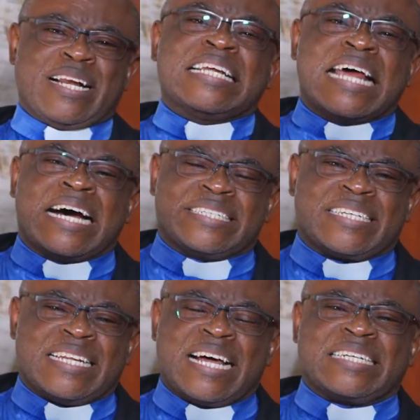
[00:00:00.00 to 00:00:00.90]
leaders
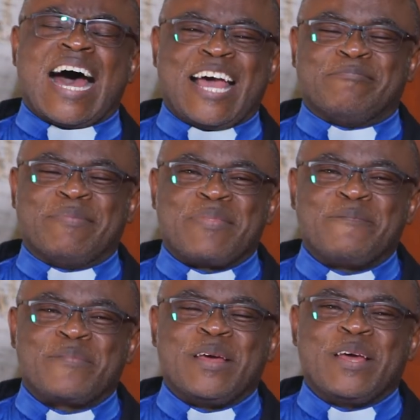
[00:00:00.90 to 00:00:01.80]
at that time.
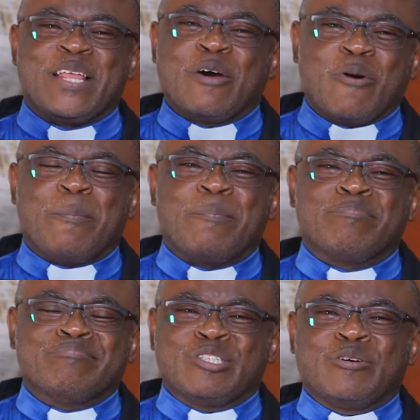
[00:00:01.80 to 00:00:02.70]
There
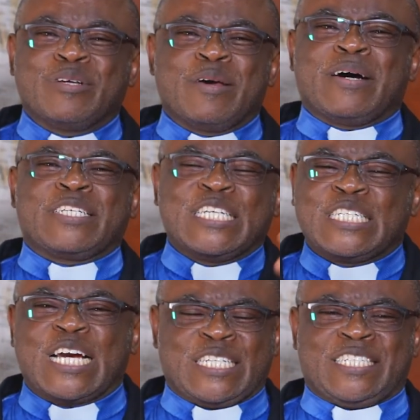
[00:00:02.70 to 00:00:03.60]
were
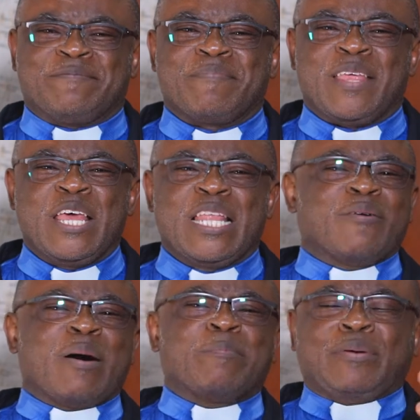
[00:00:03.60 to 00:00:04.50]
teachers.
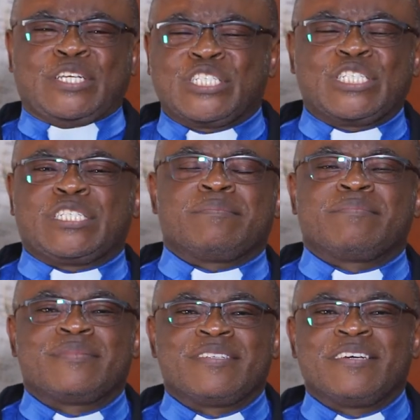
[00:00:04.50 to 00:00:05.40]
There were priests.
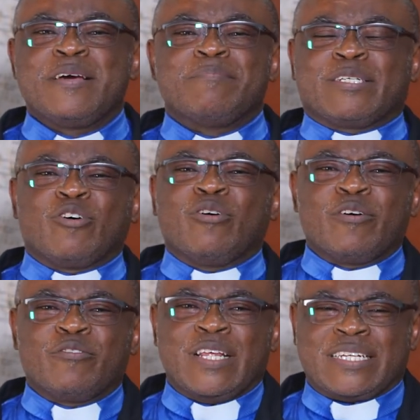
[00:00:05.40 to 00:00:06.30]
But
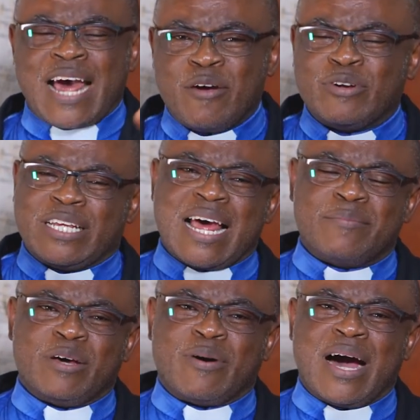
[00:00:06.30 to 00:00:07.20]
all the time,
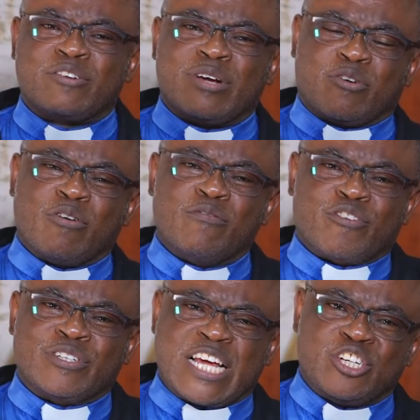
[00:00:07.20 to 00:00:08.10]
they were actually
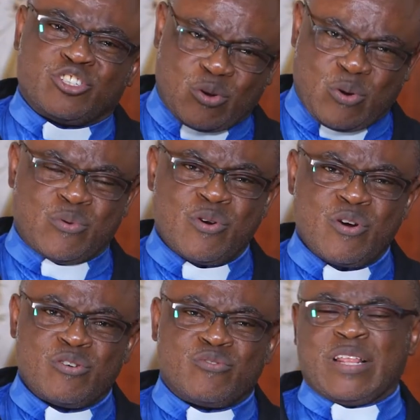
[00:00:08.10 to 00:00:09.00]
confrontational
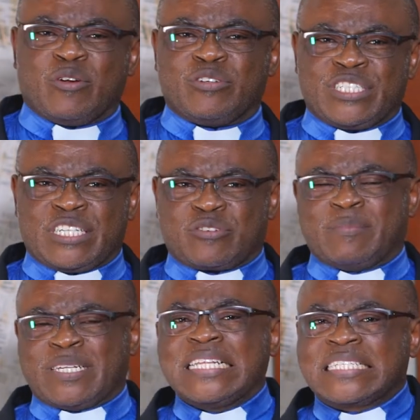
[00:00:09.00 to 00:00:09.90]
to the Lord Jesus Christ.
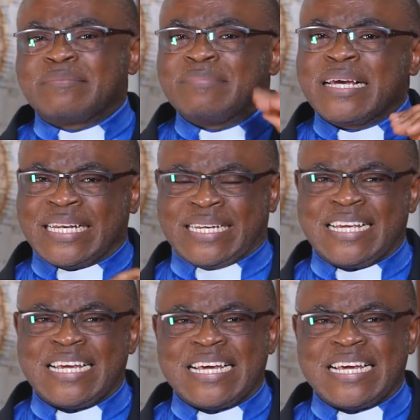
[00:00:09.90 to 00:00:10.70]
But this man,